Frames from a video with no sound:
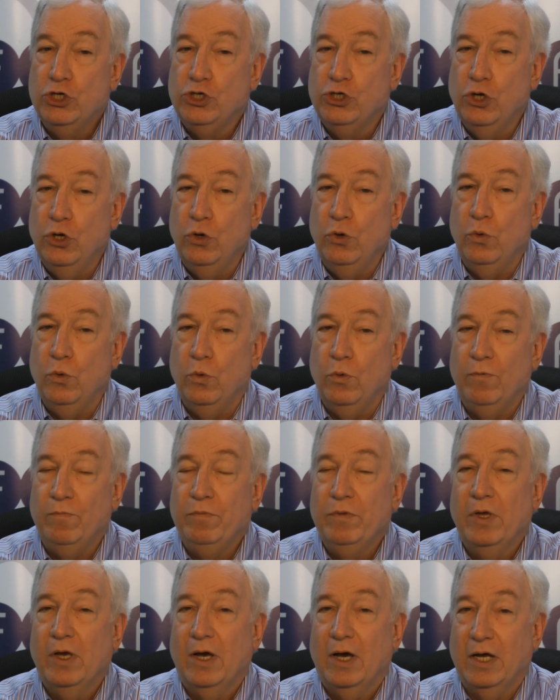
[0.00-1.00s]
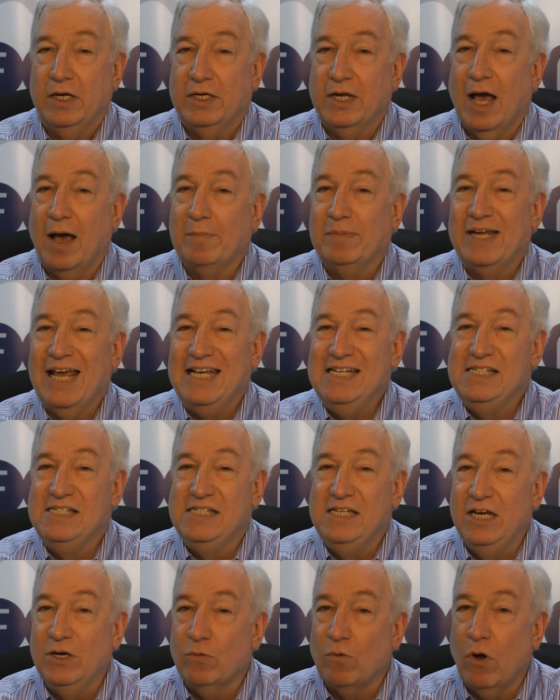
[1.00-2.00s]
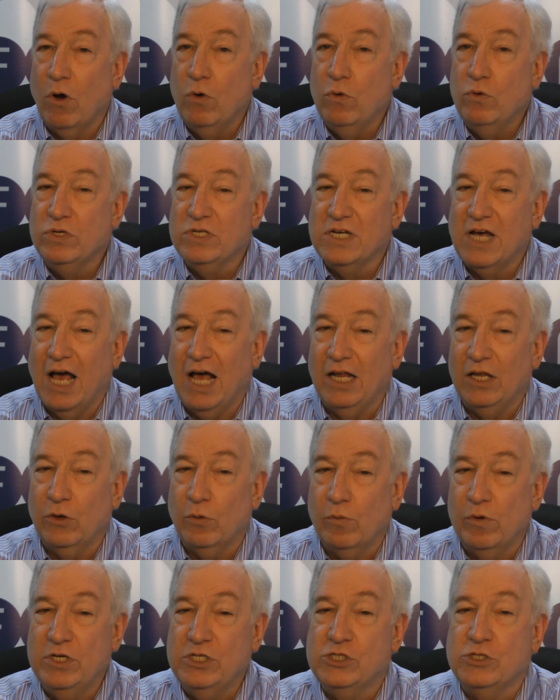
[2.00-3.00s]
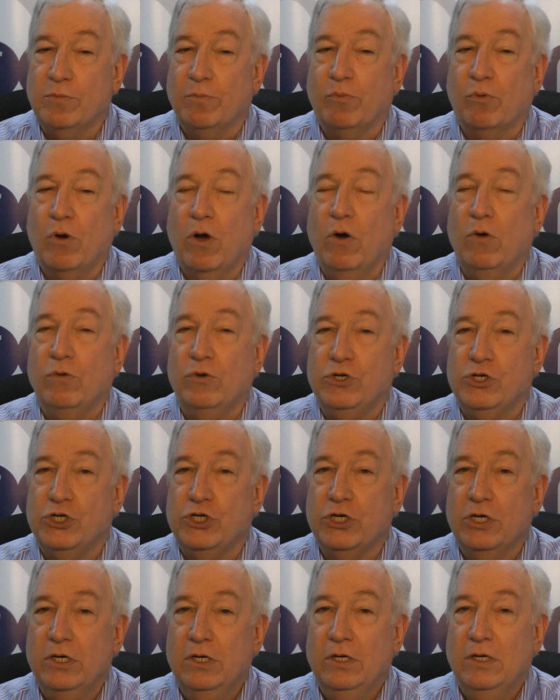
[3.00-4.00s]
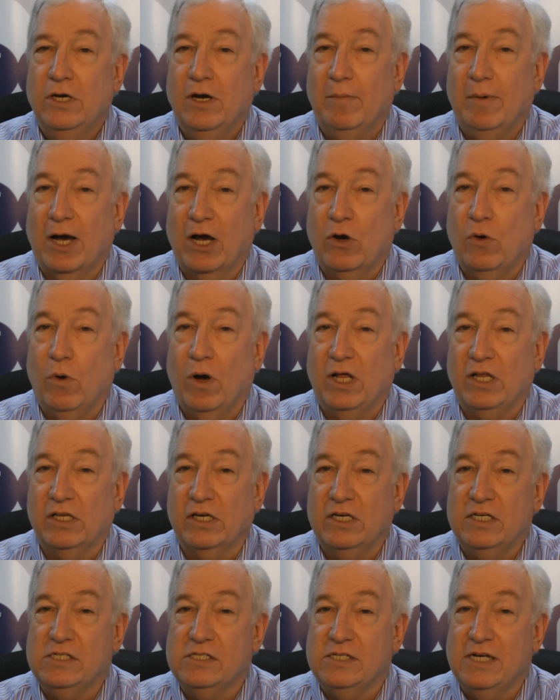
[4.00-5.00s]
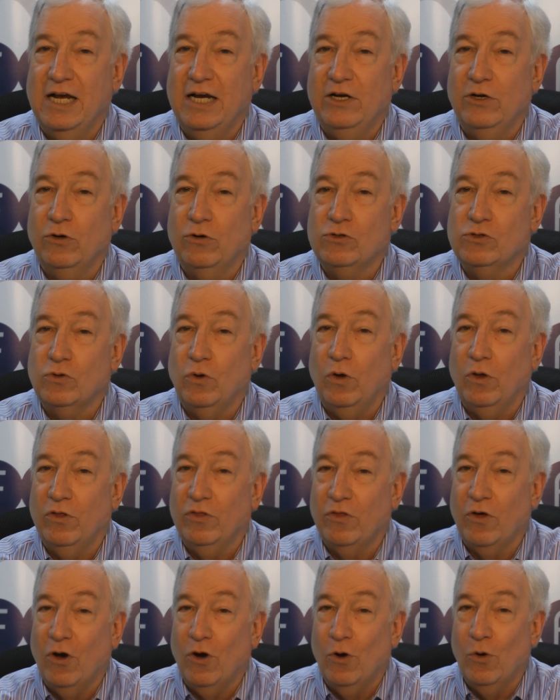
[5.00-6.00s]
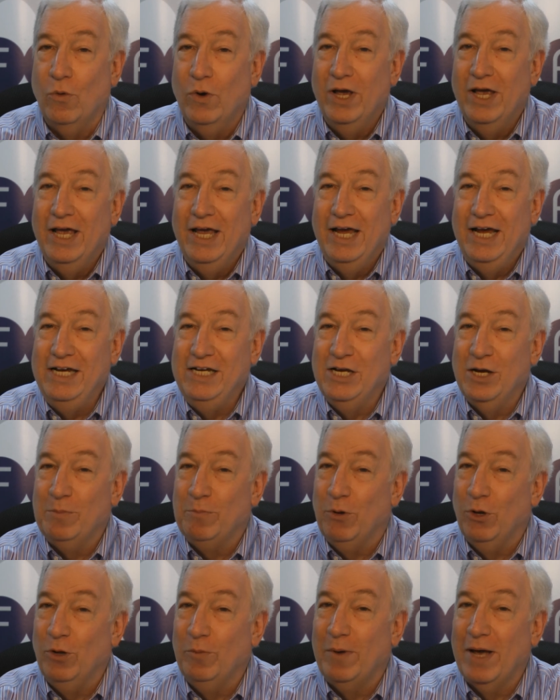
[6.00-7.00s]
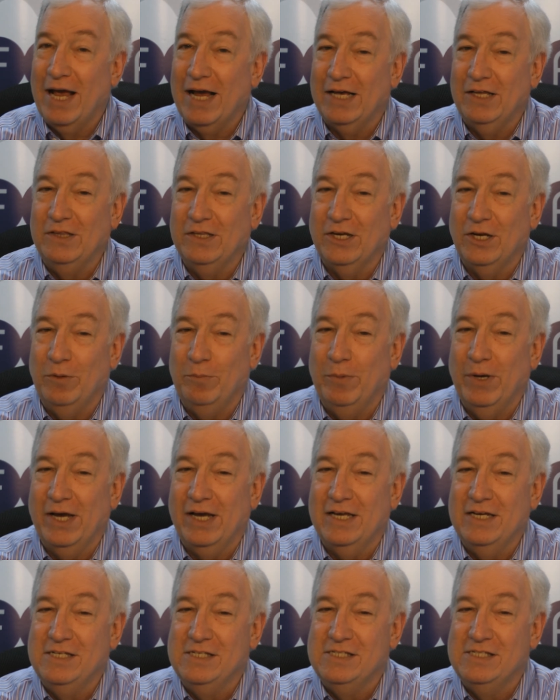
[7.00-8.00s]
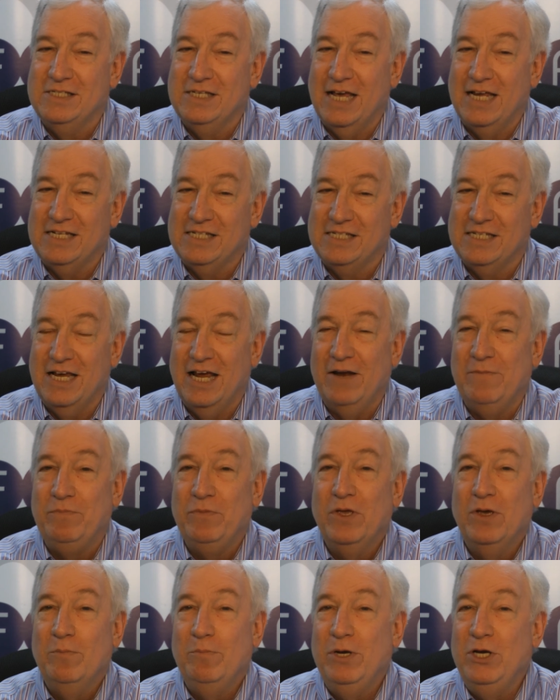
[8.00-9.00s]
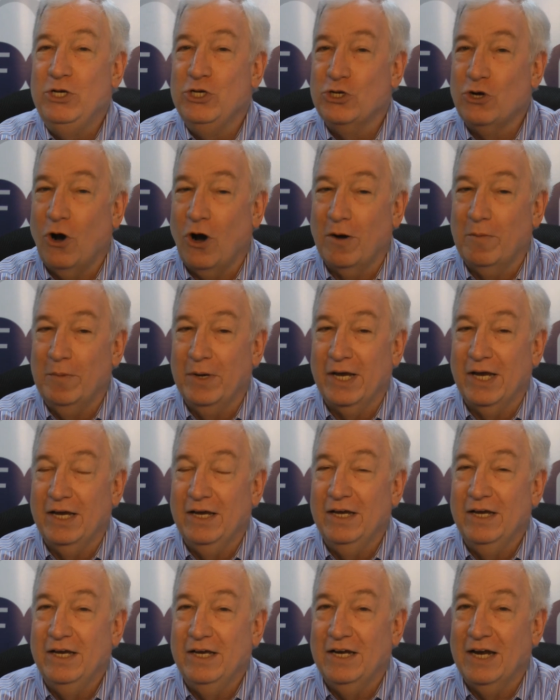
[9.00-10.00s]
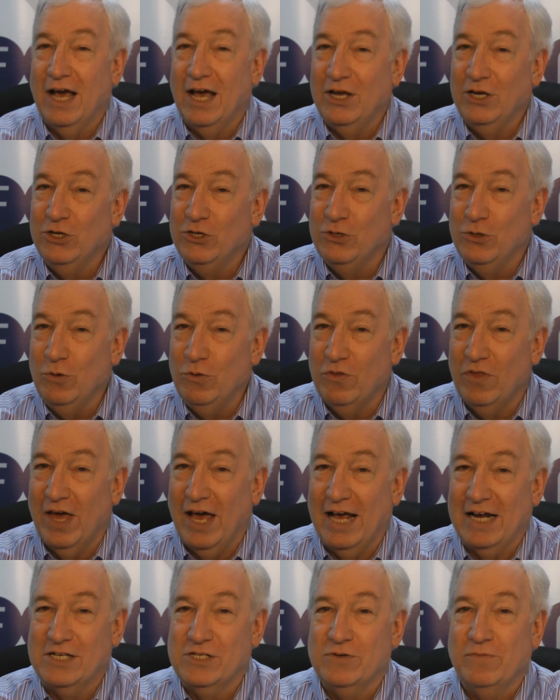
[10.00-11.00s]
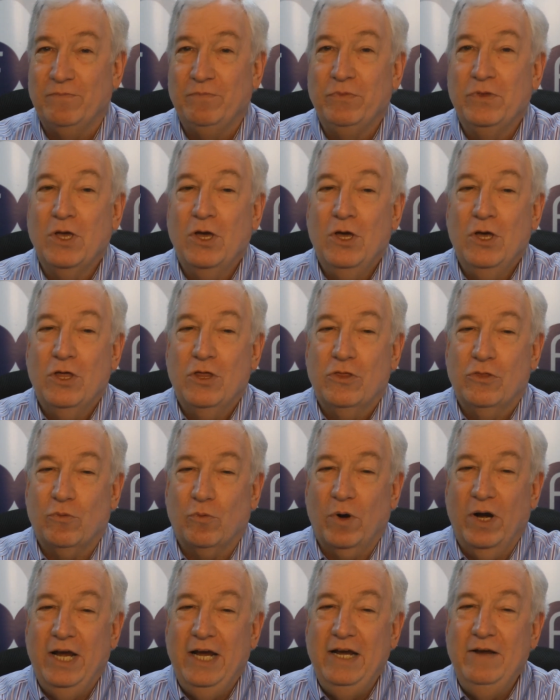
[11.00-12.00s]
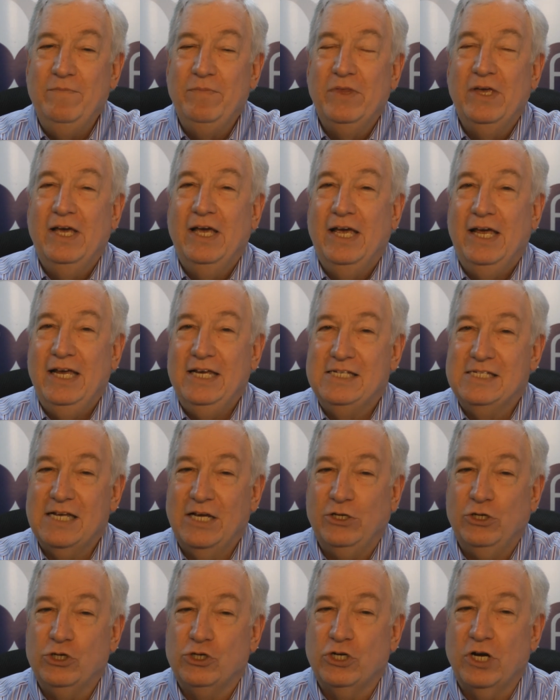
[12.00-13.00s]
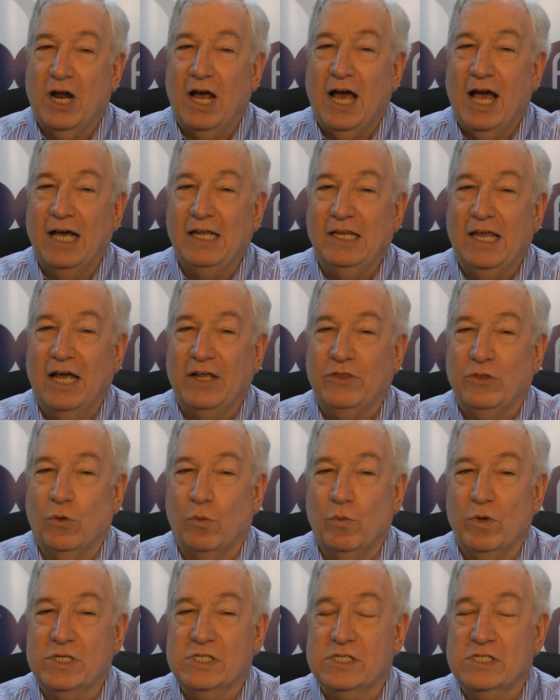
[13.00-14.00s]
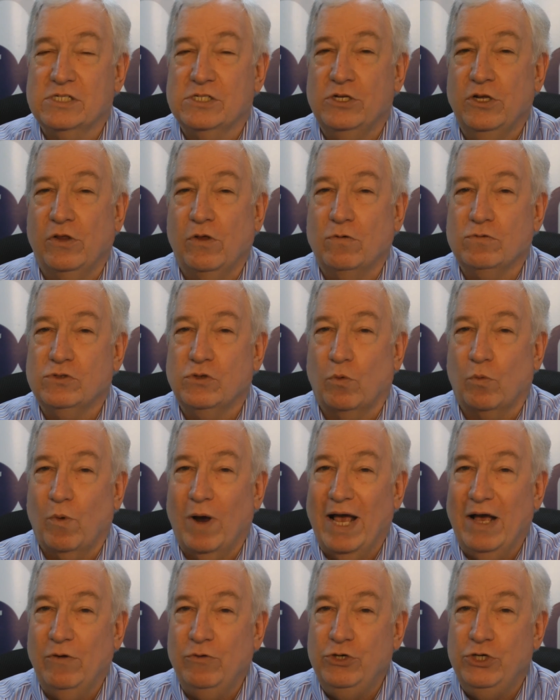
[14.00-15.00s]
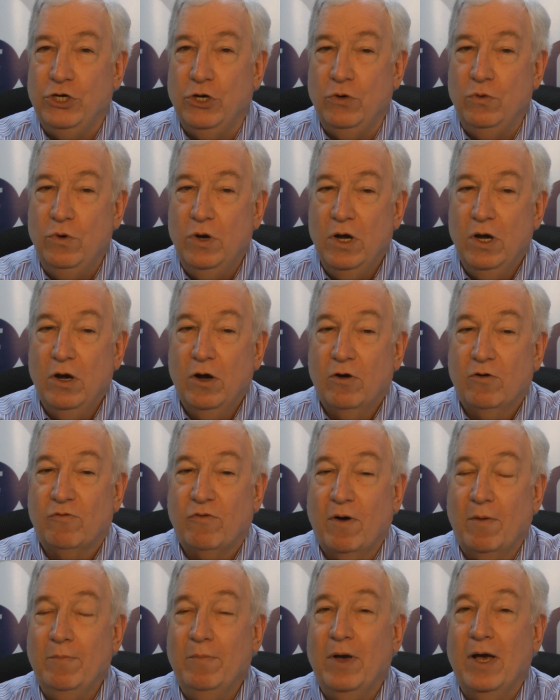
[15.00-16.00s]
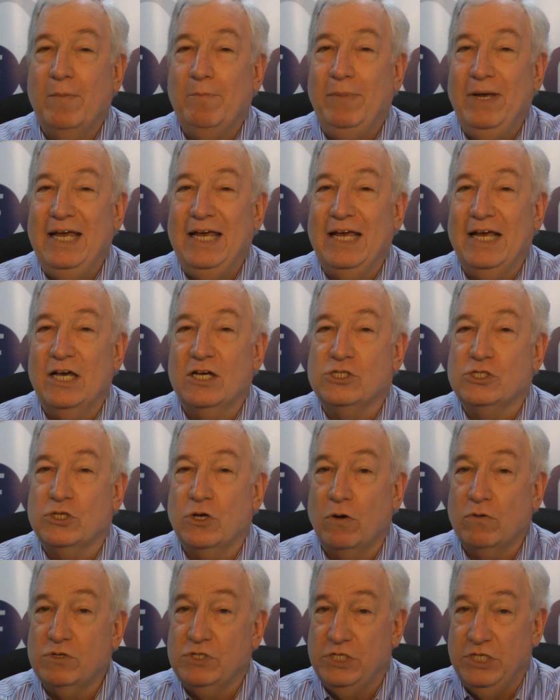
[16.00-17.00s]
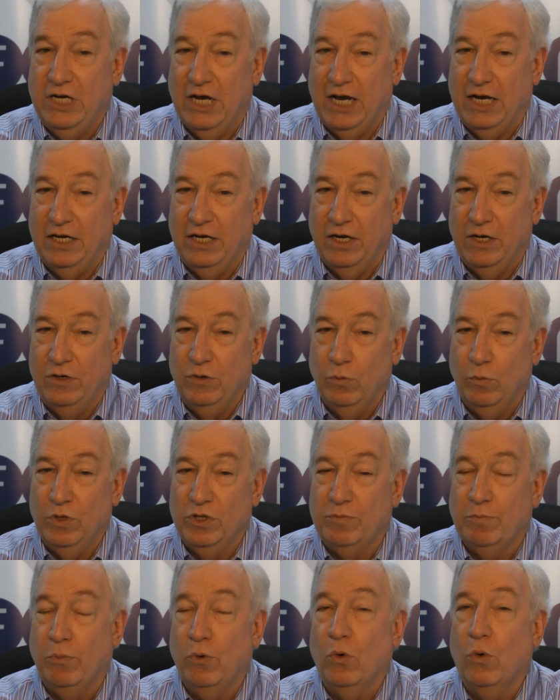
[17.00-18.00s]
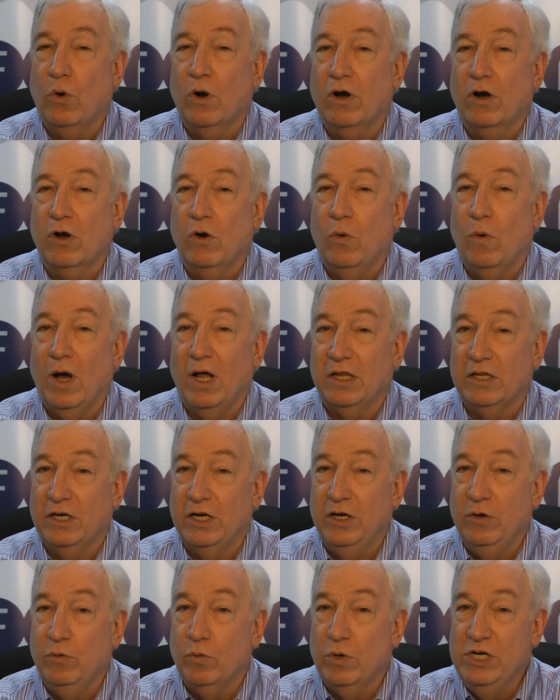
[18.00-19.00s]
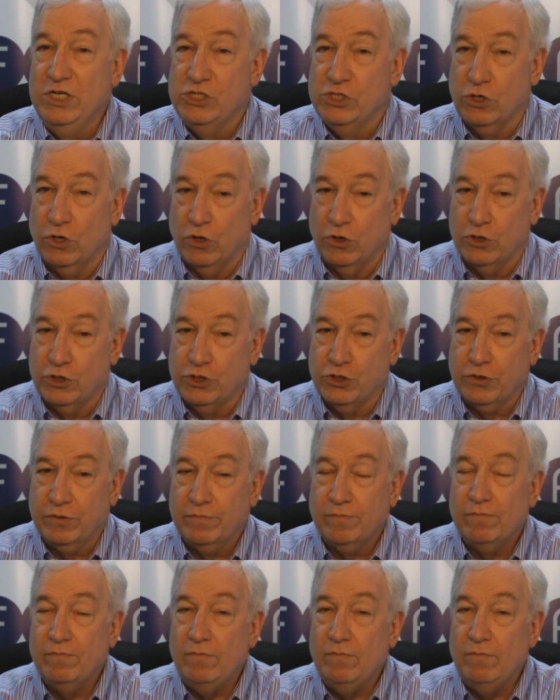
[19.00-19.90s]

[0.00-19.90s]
Two, adopt a zero-tolerance approach about quality standards, although he did pull back a little bit and said, be charming in how you do that. Three, he said you should highlight the risks to those around you from being associated with poor quality research.